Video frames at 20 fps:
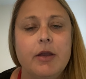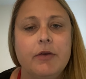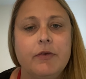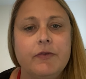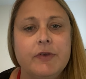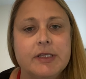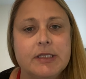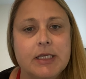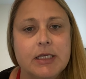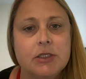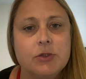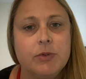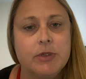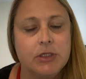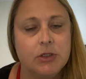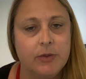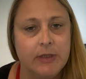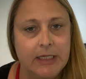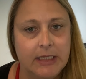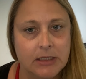Physics, we
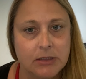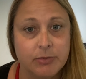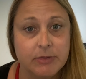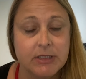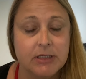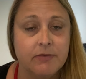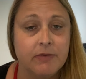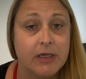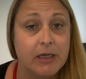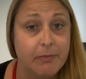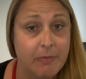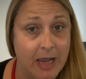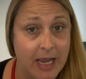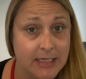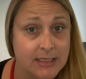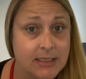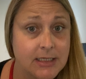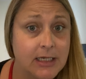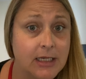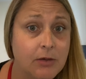do heat specific
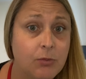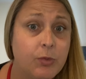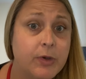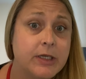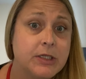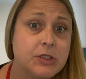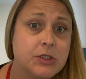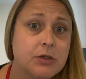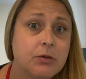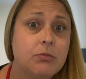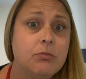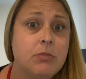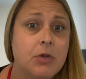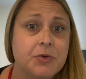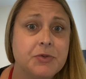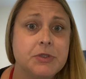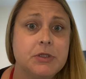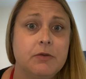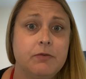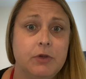capacity, which
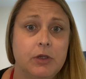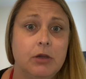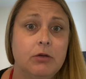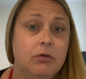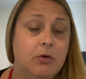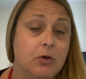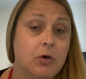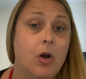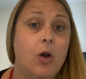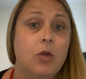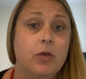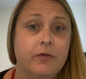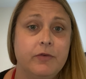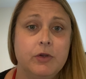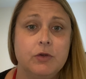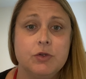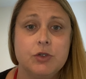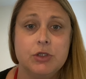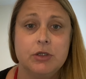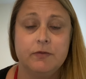most of you or all of
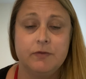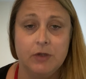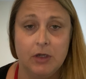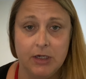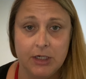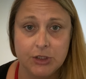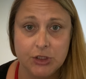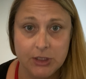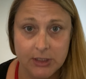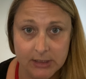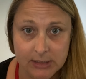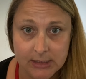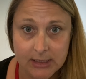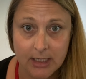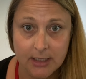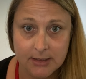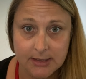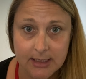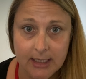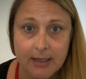you should have done at
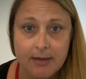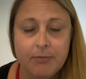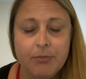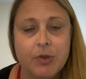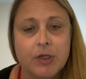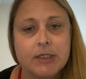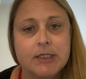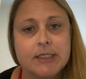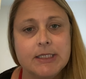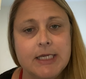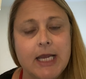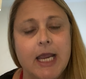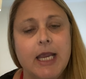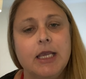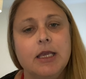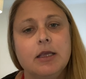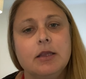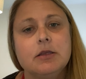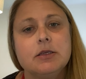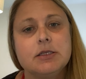GCSE, but it's
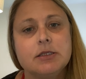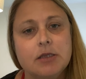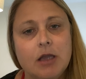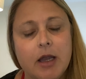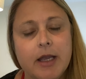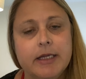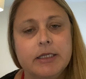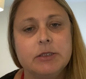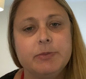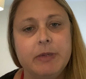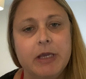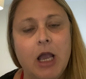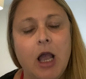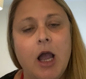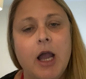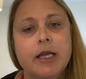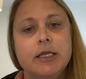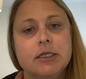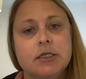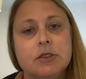taking the science
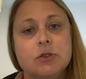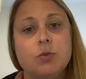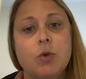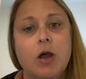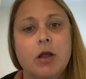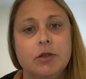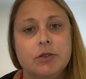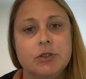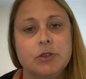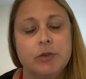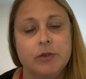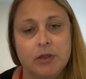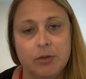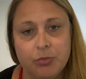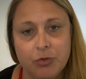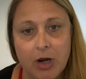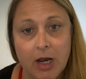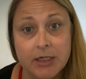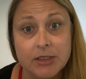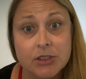behind it as well as doing the
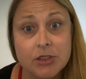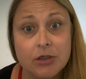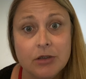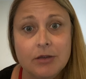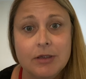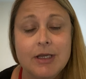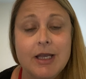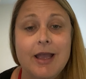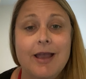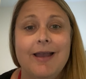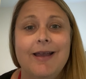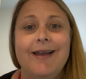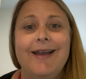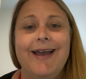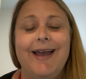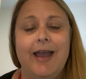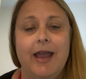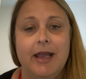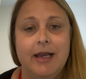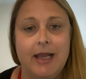practical
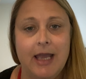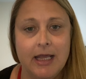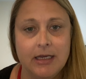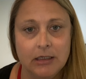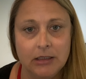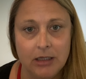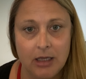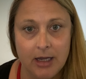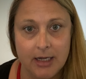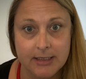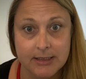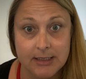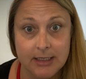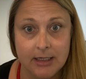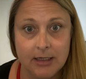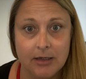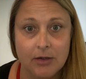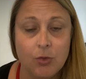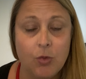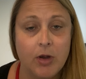and
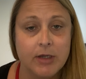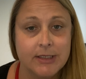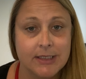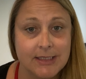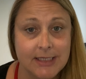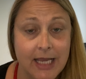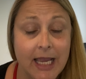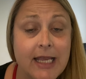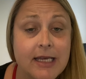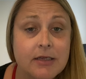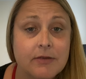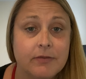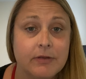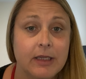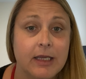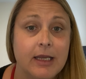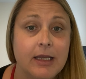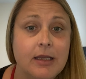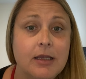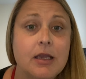analysing
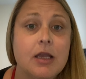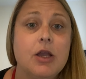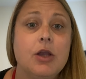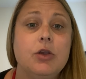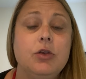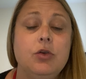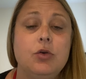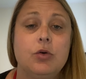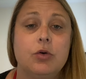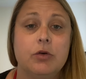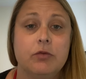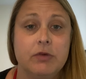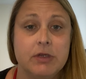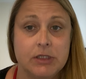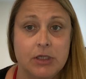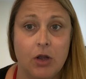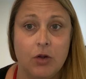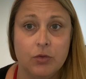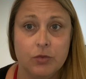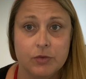quantitatively your
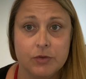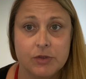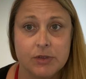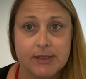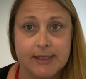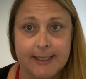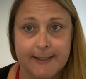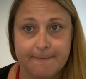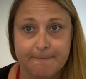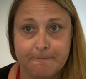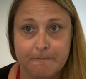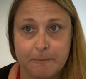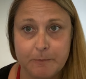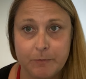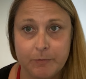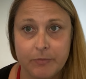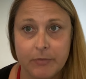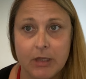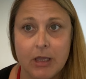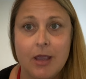results.
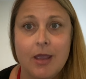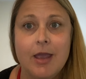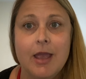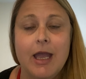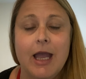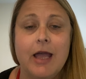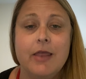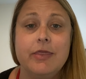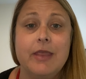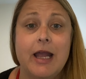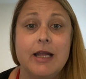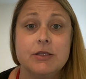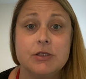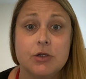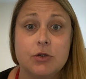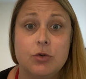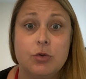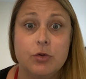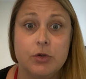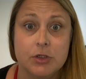And that's
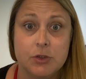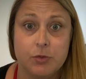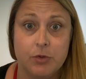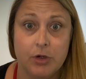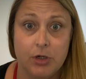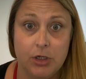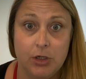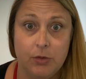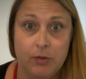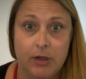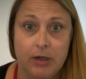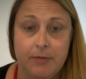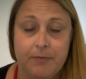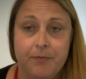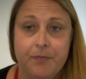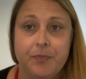a coursework unit.